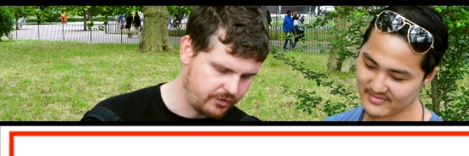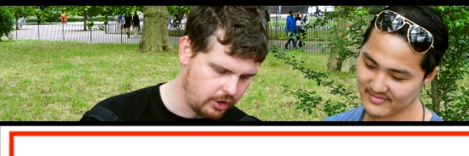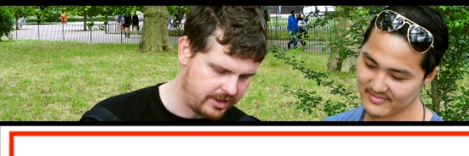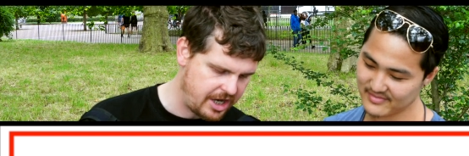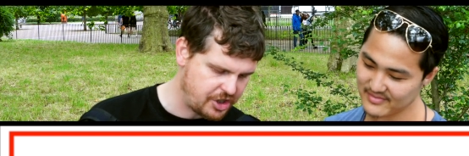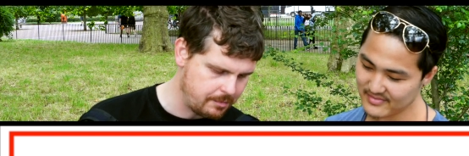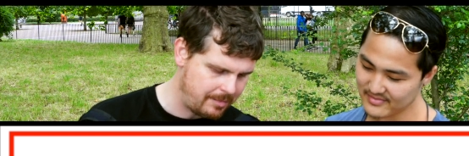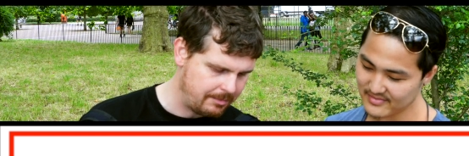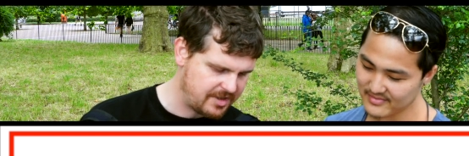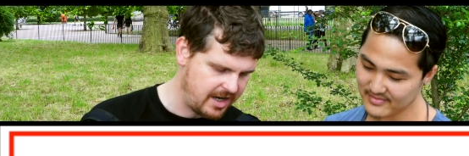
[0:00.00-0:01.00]
Speaker 1: of all
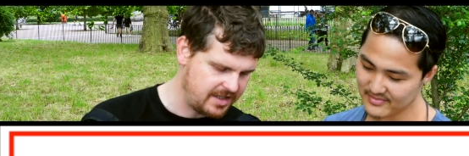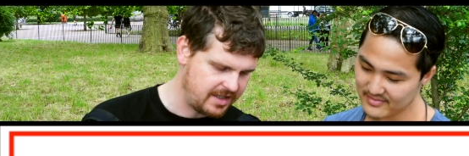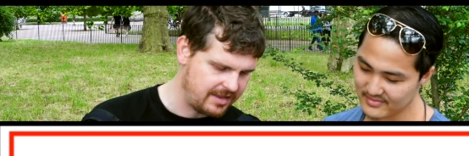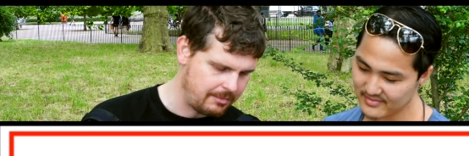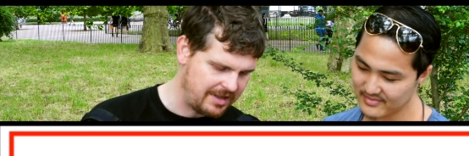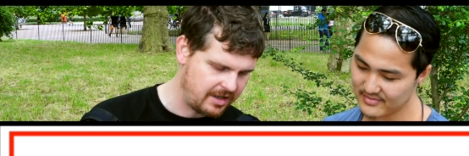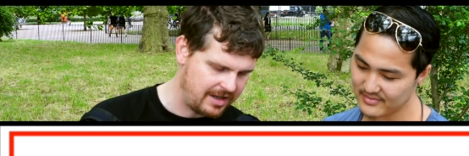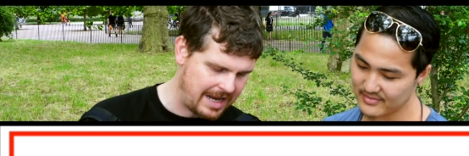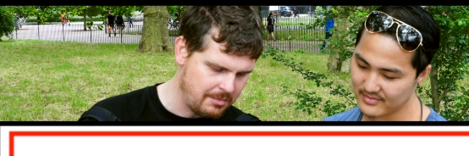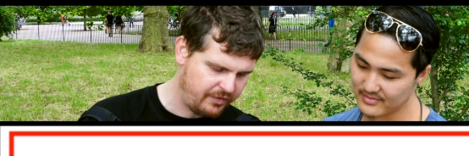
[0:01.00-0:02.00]
nations, baptizing them in the
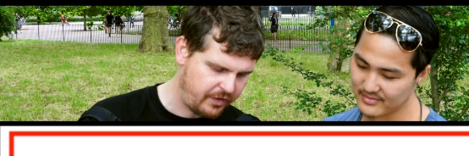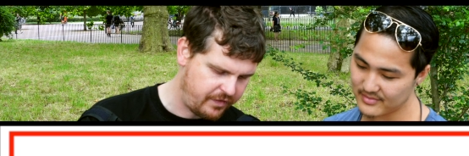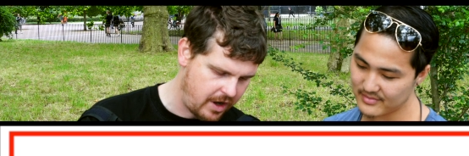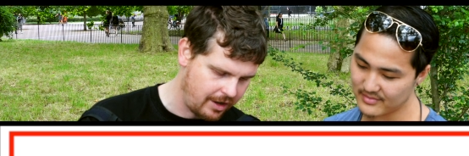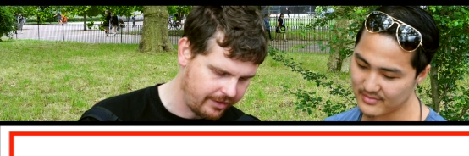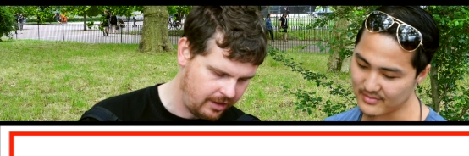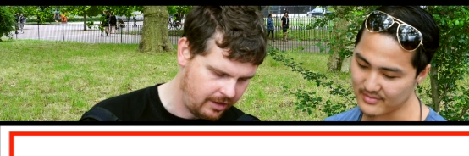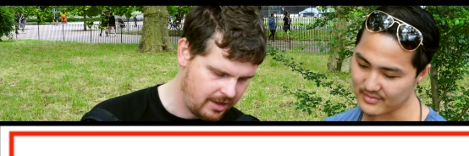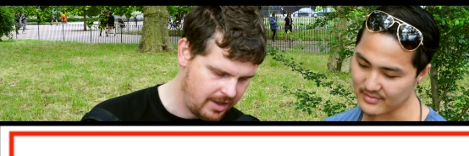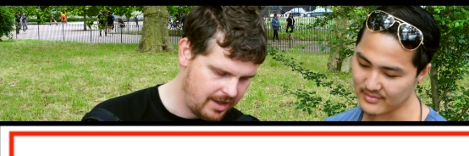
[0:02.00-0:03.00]
name of the
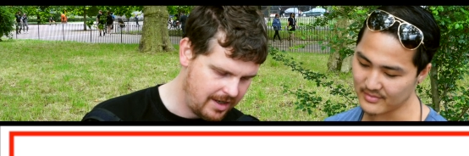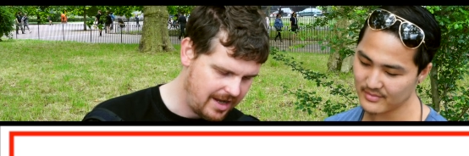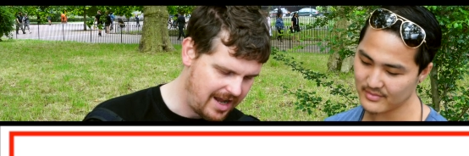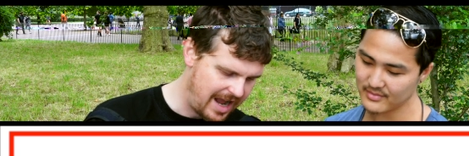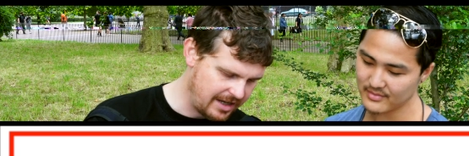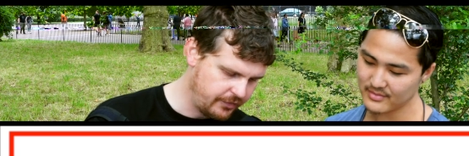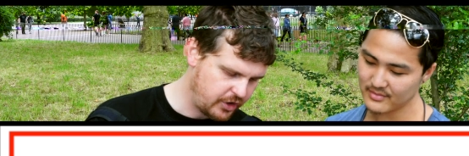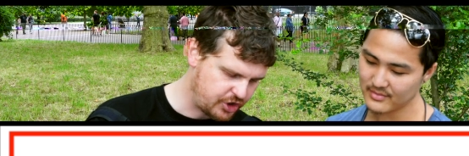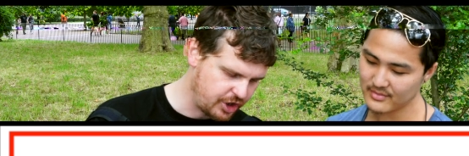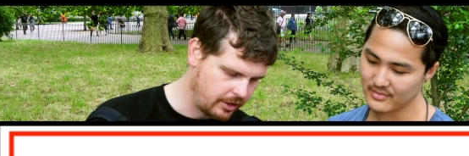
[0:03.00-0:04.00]
Father and
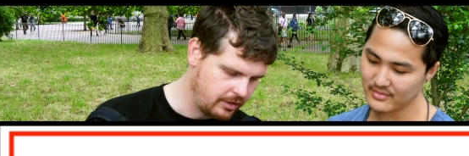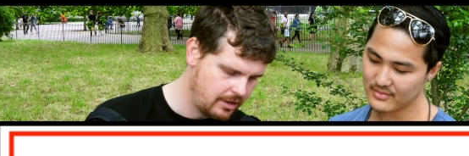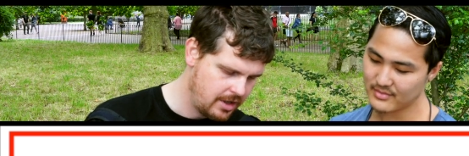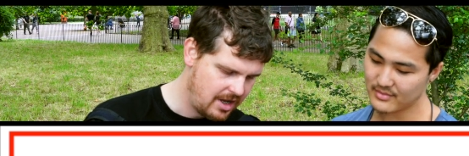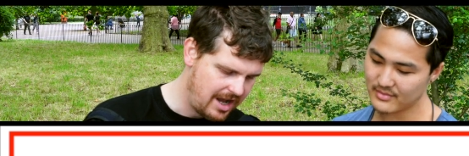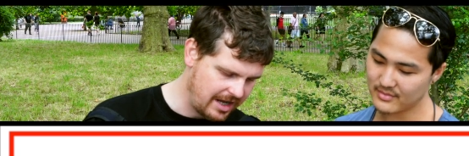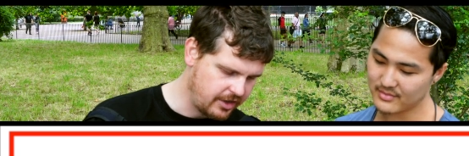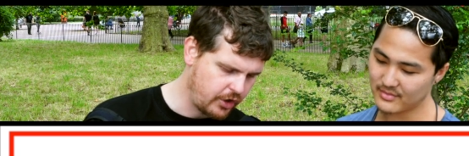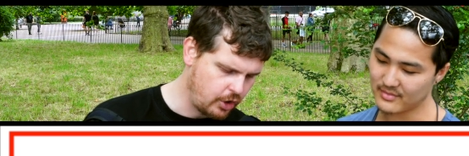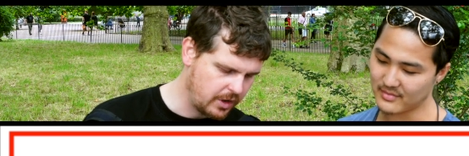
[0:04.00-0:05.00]
of the Son
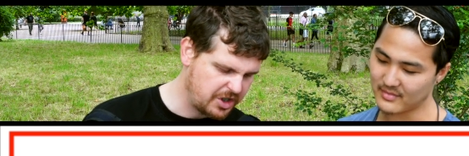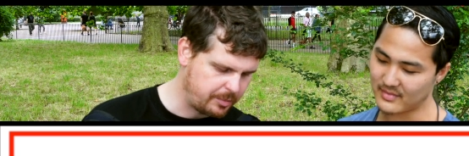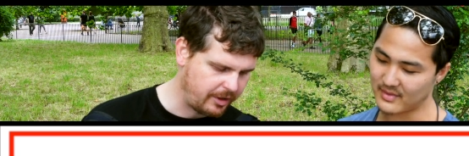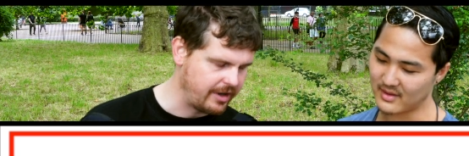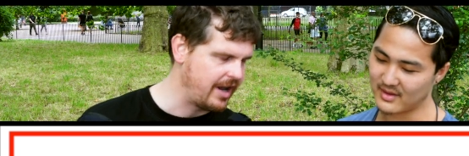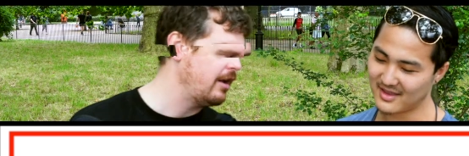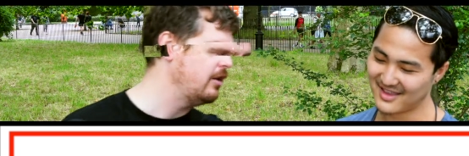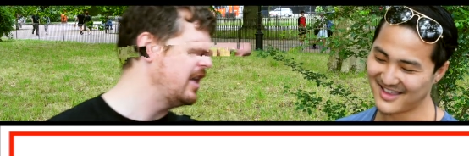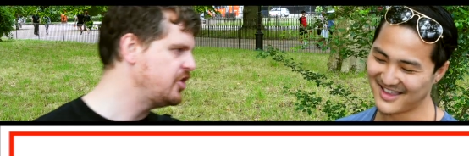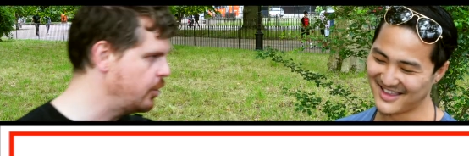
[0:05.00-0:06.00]
and of the Holy Spirit.
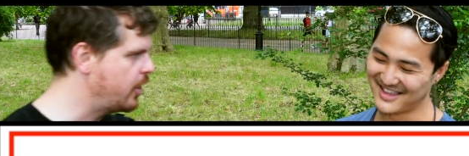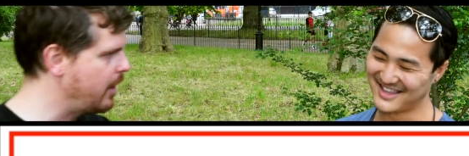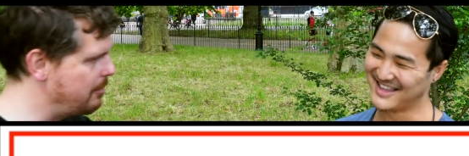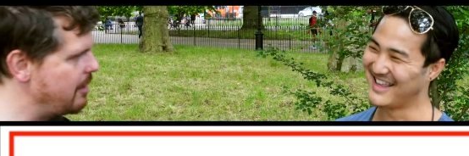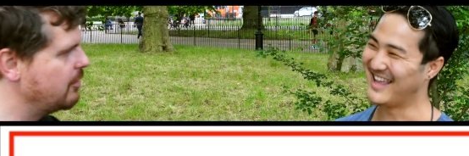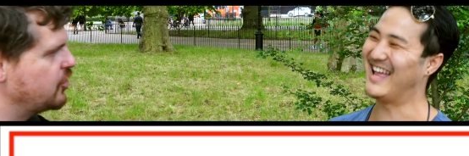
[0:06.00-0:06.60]
Now, let's do a quick Bible